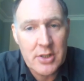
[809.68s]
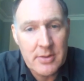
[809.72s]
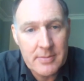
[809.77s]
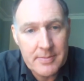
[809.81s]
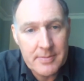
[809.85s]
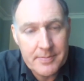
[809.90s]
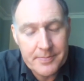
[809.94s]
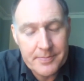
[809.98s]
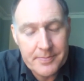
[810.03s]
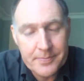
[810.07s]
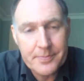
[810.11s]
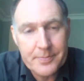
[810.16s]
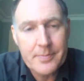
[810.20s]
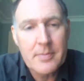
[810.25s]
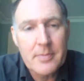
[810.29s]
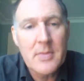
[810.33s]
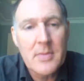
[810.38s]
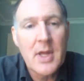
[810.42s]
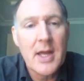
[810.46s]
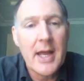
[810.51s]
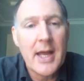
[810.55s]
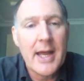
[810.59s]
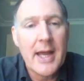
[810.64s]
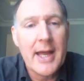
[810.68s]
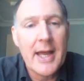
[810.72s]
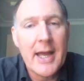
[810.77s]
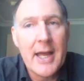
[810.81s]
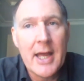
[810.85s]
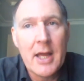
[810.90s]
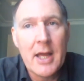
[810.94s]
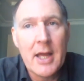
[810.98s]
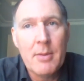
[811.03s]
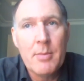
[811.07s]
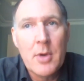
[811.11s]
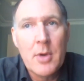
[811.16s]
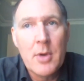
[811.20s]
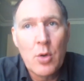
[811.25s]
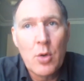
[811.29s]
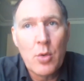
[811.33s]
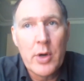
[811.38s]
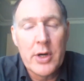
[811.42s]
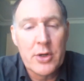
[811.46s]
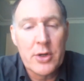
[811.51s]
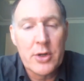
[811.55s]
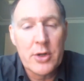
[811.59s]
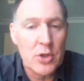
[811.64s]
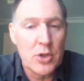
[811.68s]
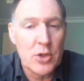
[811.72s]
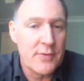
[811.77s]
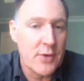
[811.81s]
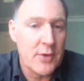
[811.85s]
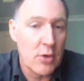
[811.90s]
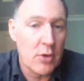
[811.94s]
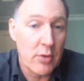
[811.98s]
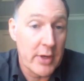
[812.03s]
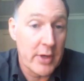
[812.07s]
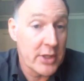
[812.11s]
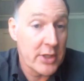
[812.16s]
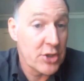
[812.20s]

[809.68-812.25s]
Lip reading: where those of you who are interested